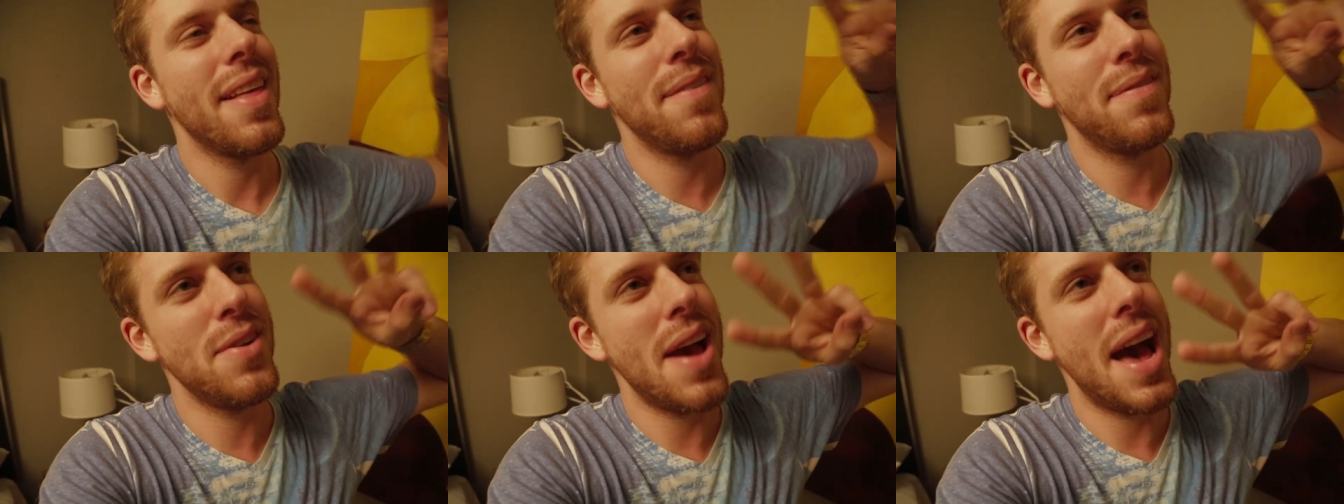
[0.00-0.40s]

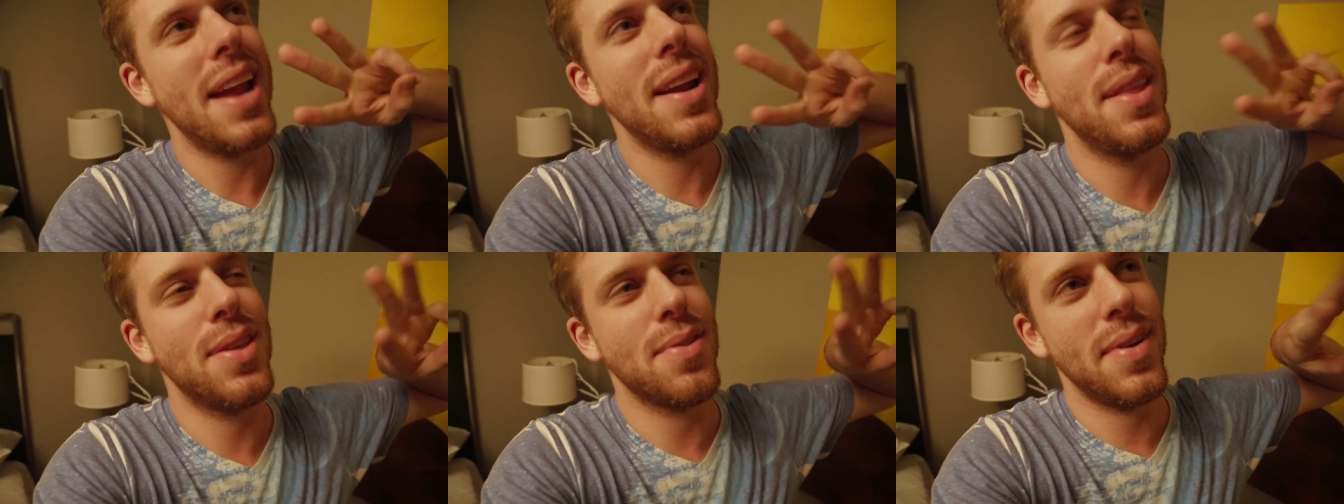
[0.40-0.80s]
if you
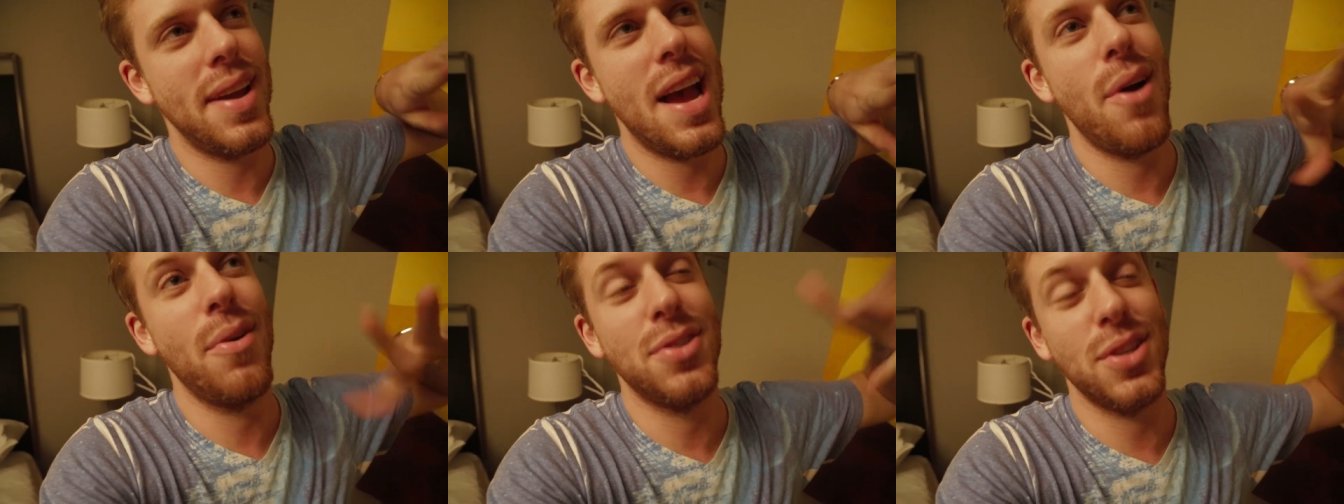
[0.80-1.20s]
added
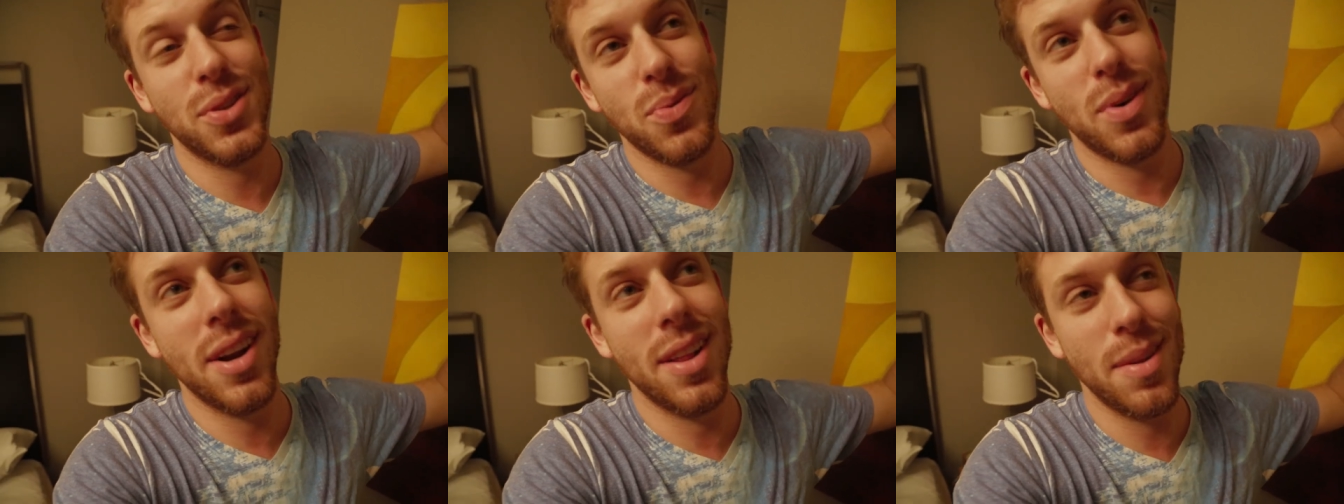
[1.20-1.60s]
three hours,
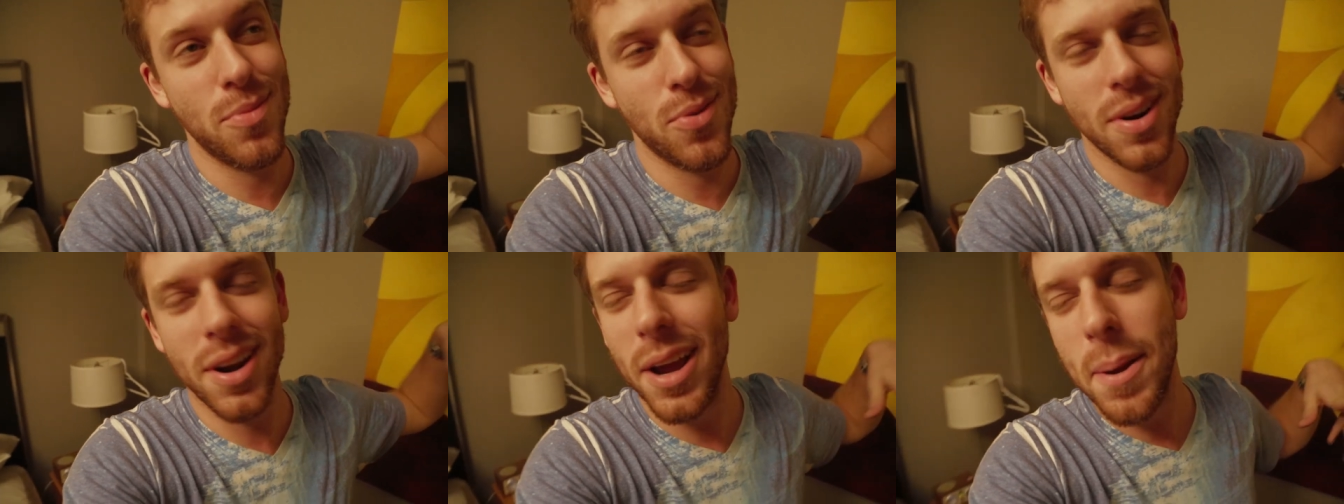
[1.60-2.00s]
it's one in the
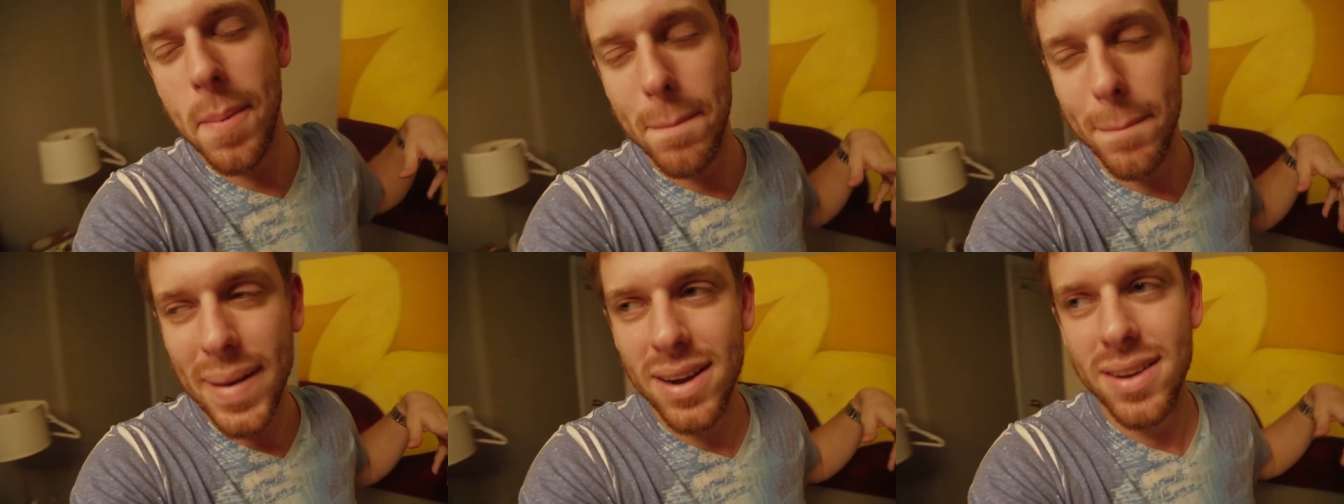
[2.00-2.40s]
morning,
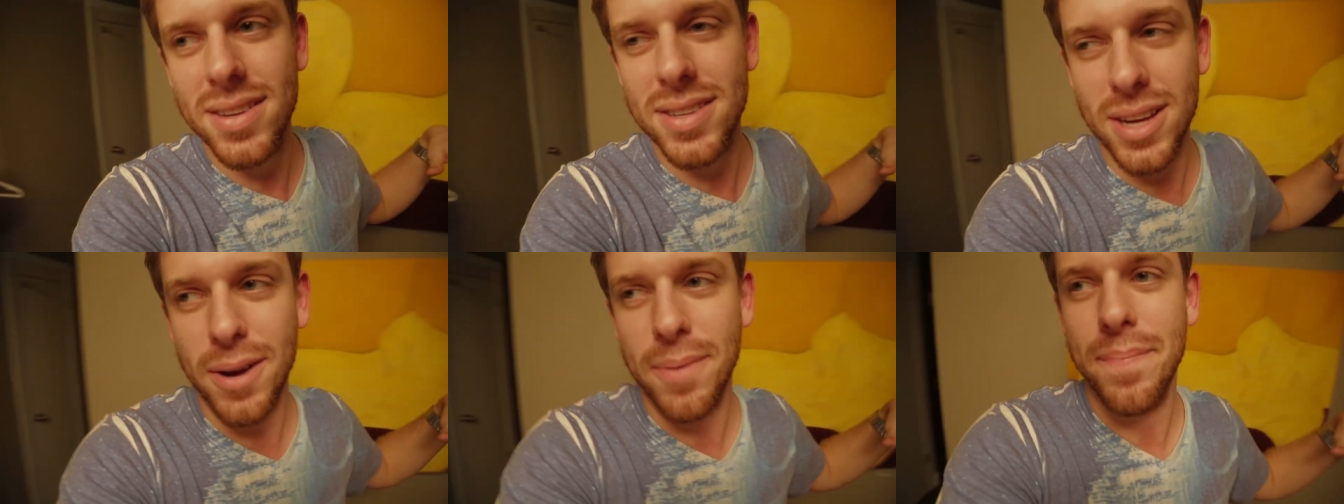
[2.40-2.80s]

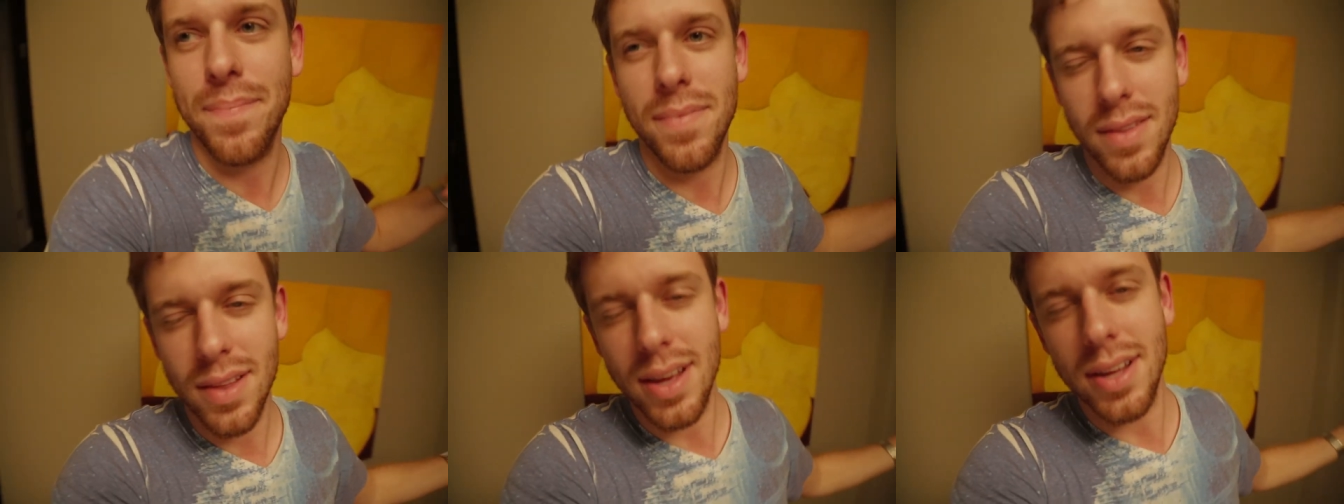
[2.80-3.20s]
so
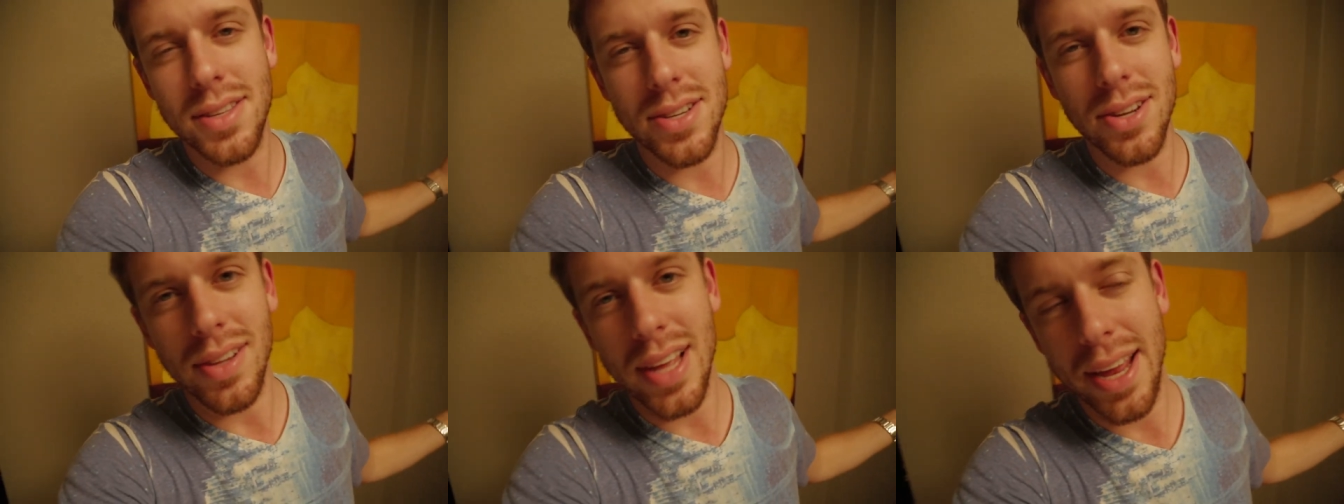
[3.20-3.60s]

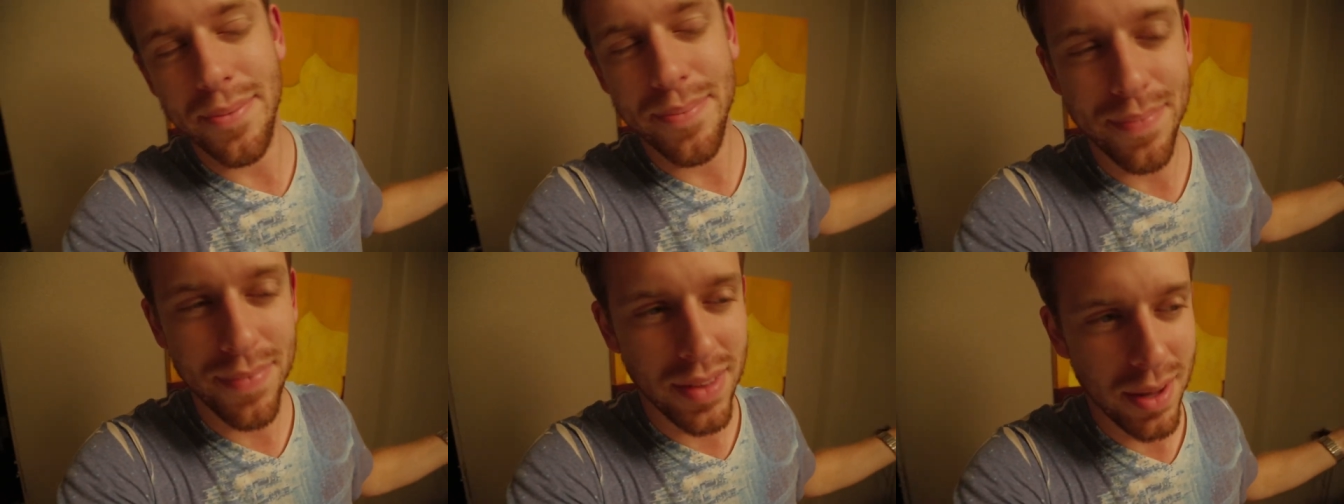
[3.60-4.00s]
it's still late,
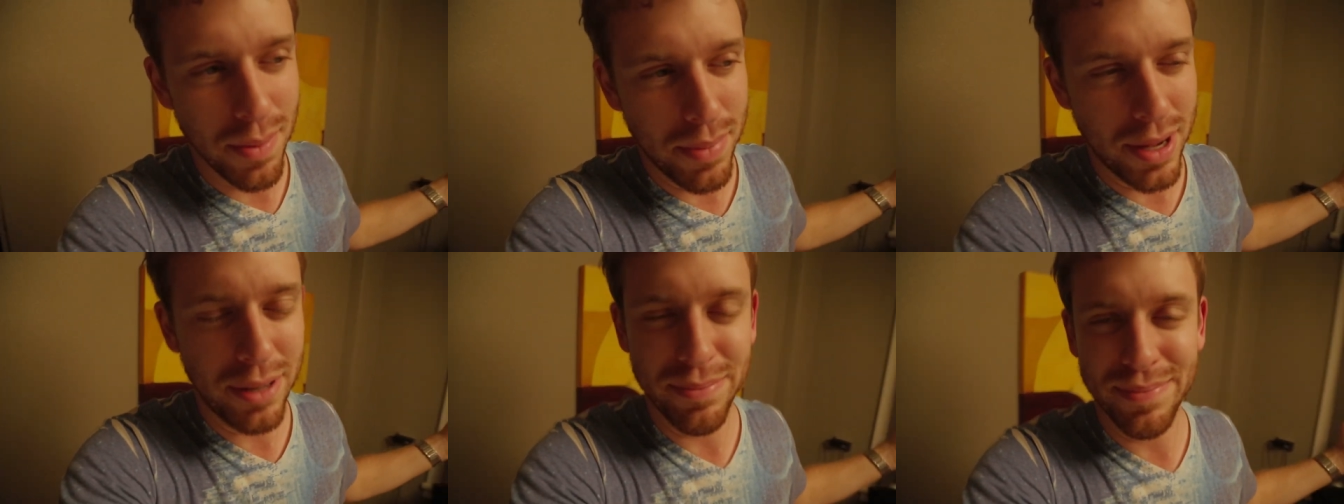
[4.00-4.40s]

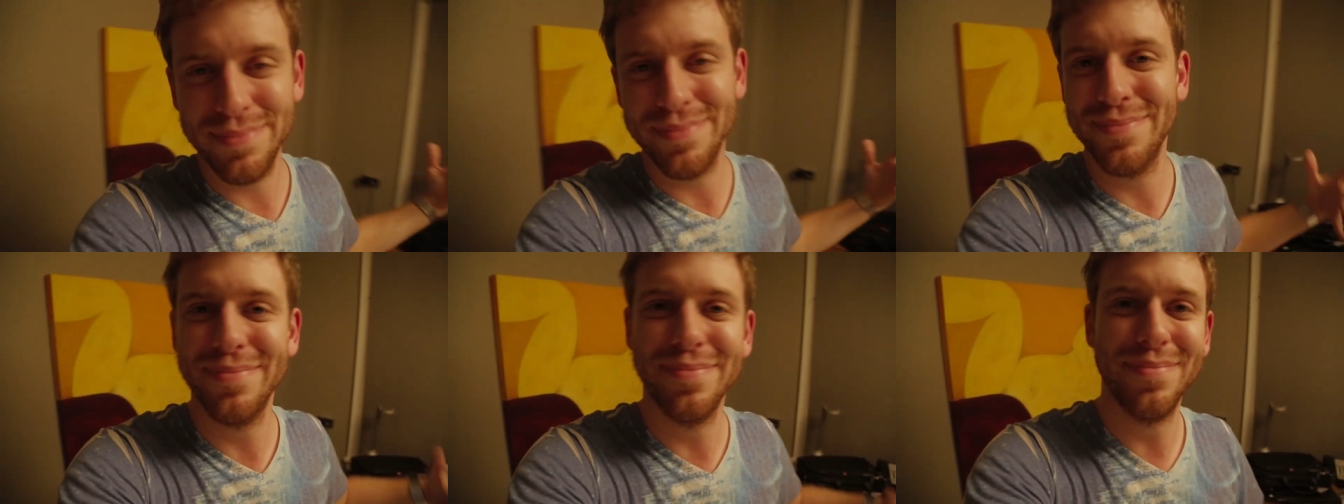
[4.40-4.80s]
but
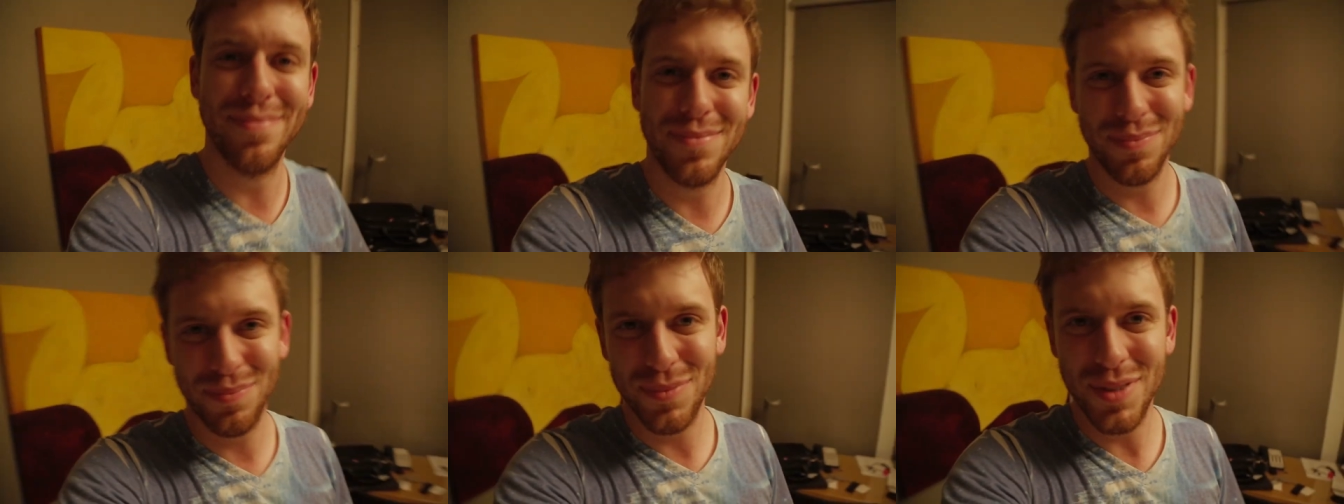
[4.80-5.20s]

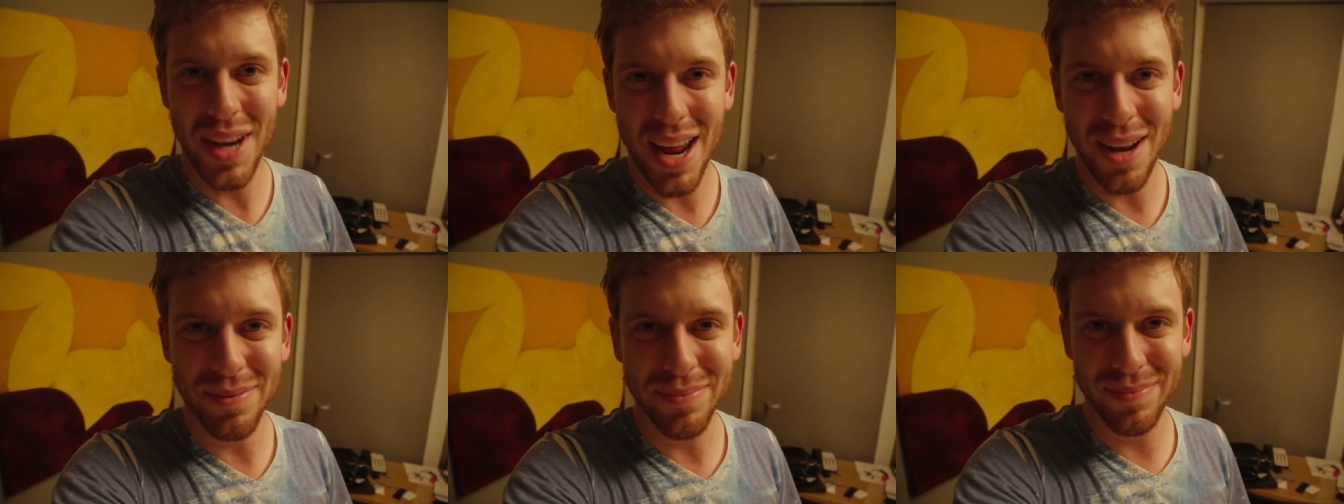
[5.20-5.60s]

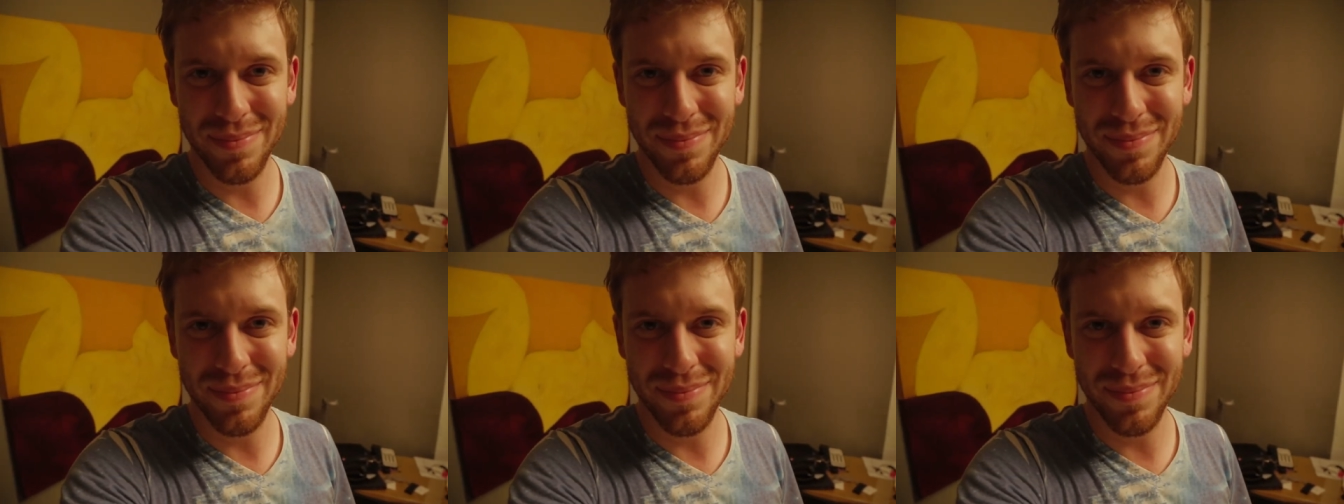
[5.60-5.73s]
good night.